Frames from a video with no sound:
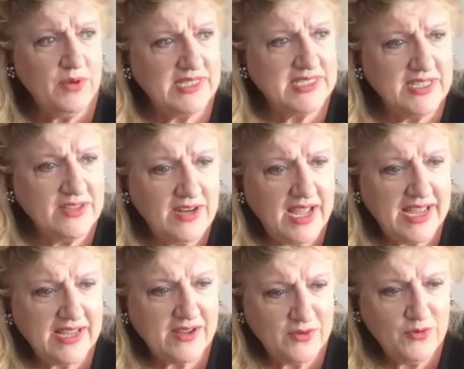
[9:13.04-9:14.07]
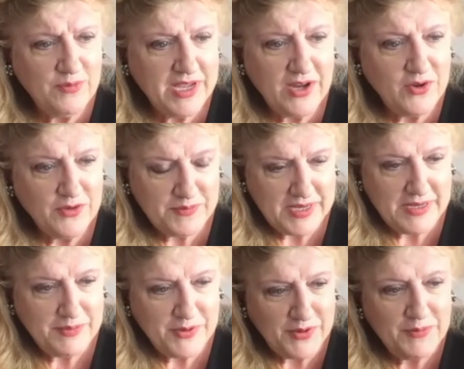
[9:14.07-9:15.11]
I still like all my old
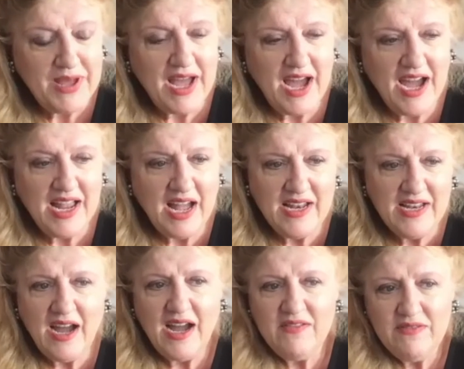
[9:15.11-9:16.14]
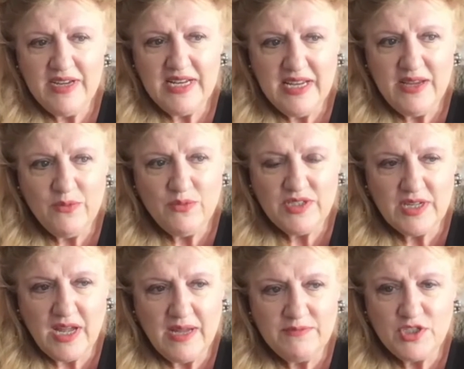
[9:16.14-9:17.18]
people, but I really
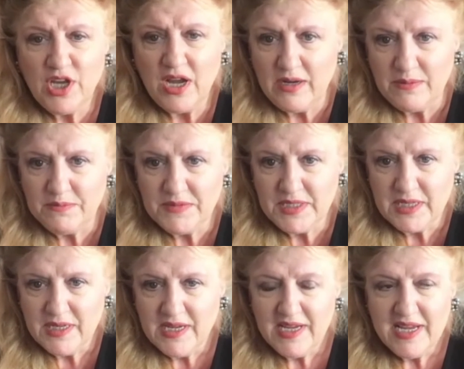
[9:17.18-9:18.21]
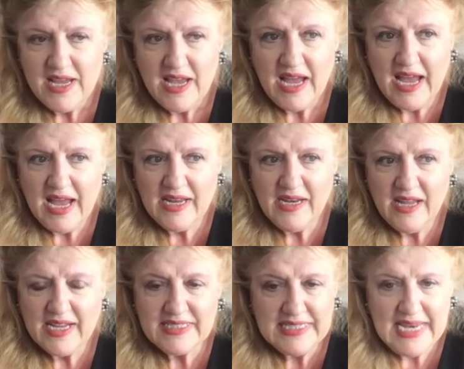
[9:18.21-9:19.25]
I'm charmed and like
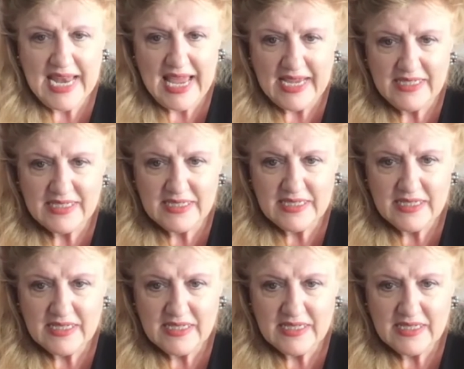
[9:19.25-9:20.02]
Celeste.